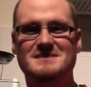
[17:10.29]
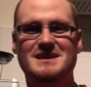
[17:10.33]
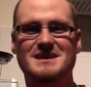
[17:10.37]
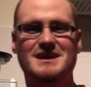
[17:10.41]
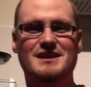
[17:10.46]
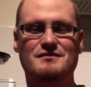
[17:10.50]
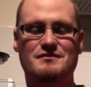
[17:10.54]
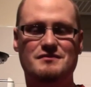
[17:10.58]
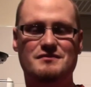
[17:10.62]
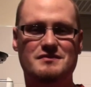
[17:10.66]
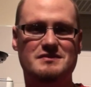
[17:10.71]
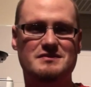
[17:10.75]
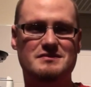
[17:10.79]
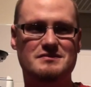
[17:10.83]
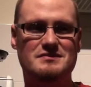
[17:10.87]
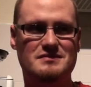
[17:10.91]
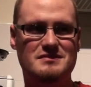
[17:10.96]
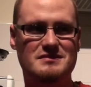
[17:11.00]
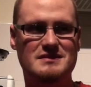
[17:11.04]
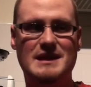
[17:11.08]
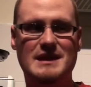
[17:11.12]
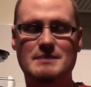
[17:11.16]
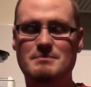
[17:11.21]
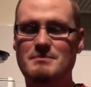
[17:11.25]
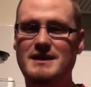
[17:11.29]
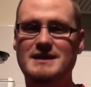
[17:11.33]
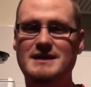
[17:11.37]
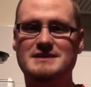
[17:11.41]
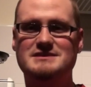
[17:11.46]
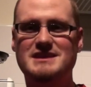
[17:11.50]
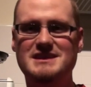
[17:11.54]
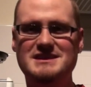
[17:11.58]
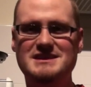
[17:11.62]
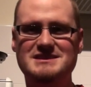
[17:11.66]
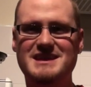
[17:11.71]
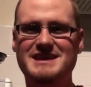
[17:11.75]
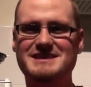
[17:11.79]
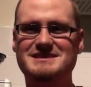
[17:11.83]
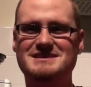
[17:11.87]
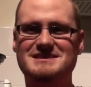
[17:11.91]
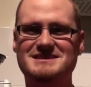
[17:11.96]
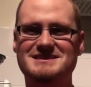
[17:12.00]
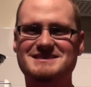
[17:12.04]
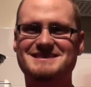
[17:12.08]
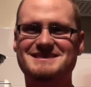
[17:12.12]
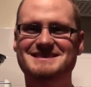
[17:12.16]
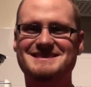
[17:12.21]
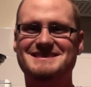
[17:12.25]
If that makes any
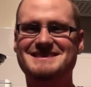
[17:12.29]
sense.